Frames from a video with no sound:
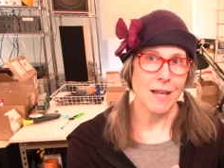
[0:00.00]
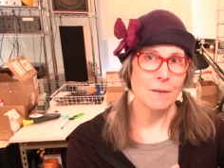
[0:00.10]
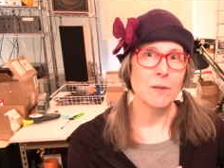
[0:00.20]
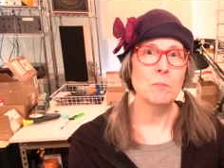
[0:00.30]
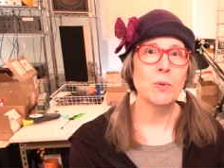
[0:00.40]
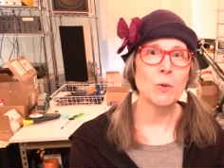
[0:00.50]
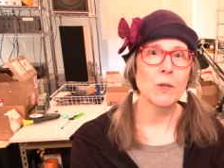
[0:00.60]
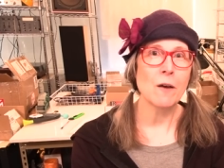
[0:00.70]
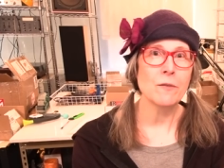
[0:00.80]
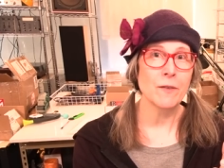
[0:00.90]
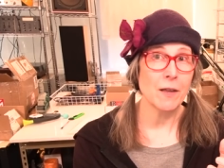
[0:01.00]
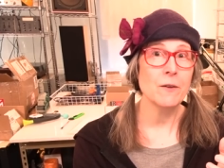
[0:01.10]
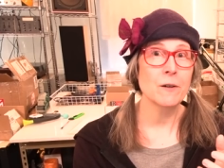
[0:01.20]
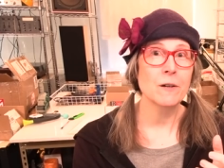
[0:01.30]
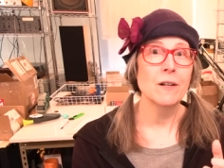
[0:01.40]
that have been pulled off of
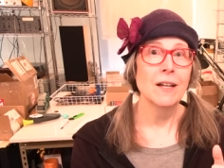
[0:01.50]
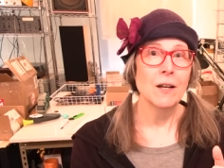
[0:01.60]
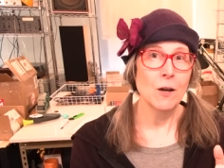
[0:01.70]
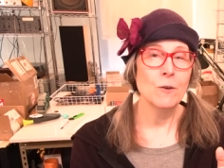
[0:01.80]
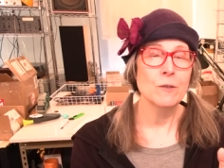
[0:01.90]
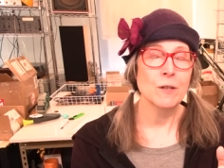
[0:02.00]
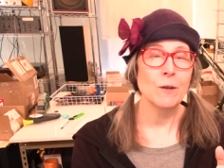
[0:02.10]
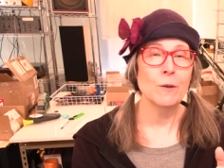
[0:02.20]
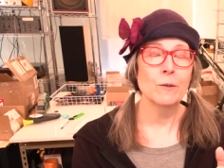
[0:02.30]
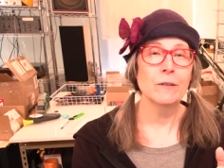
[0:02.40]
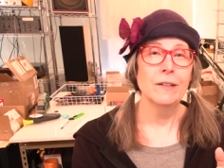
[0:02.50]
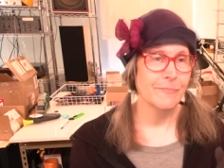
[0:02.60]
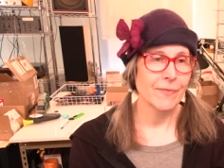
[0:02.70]
other ozone